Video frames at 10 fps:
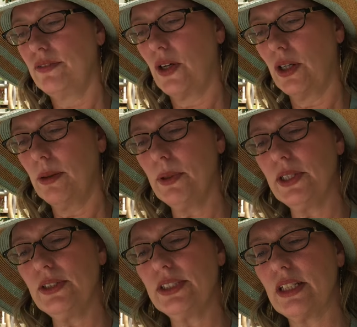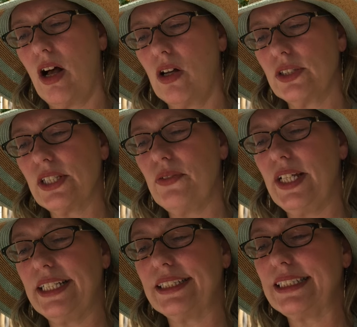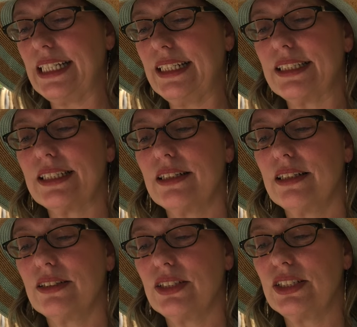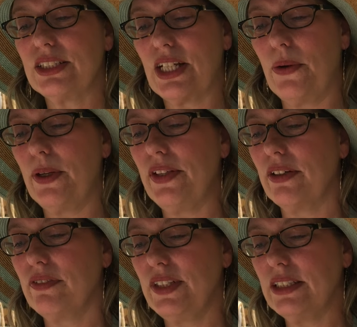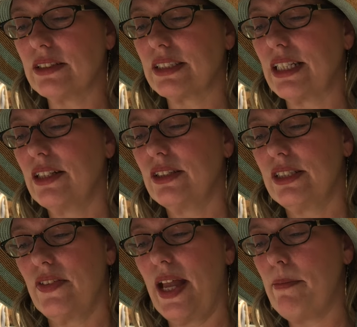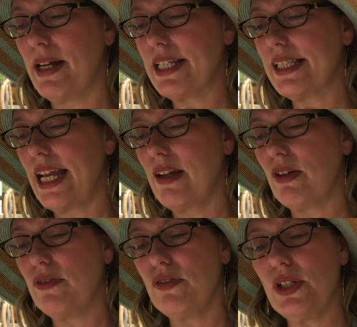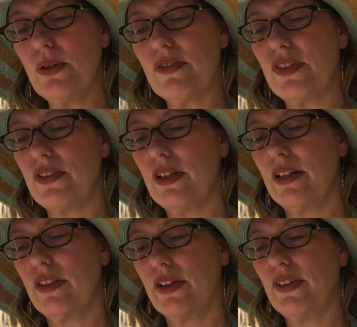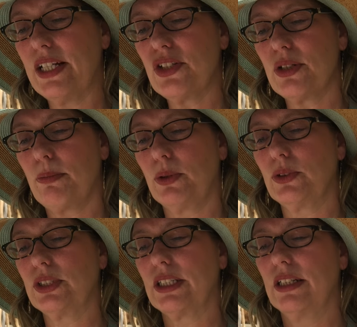Farmers also need seeds to sow in their fields, so they must save a few of their vegetables,